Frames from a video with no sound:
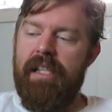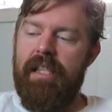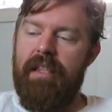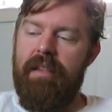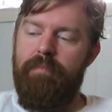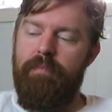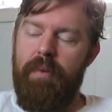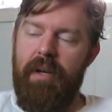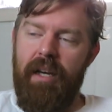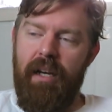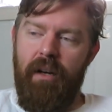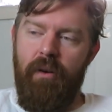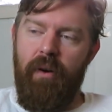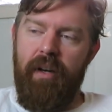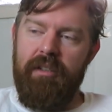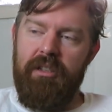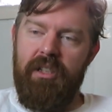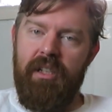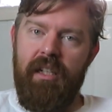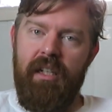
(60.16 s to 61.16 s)
The big
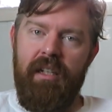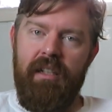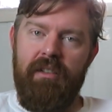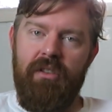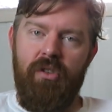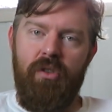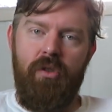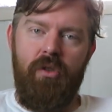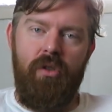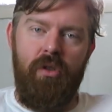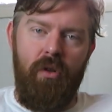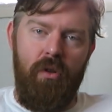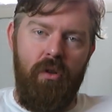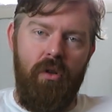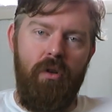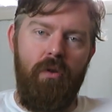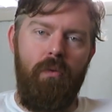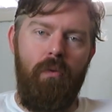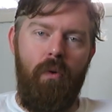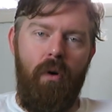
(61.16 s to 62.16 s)
question is, do
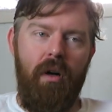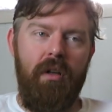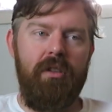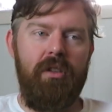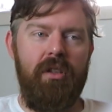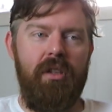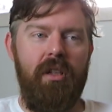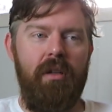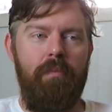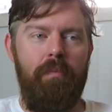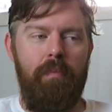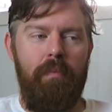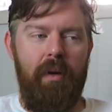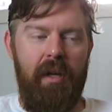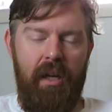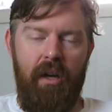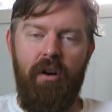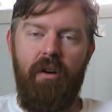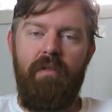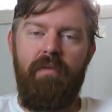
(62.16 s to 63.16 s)
you watch the
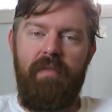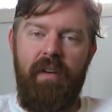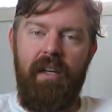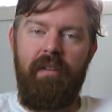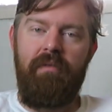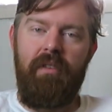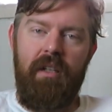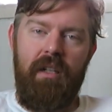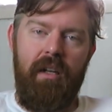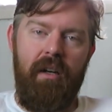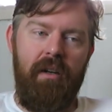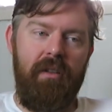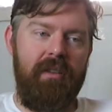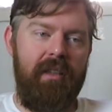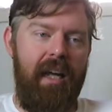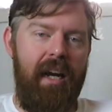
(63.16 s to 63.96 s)
POV videos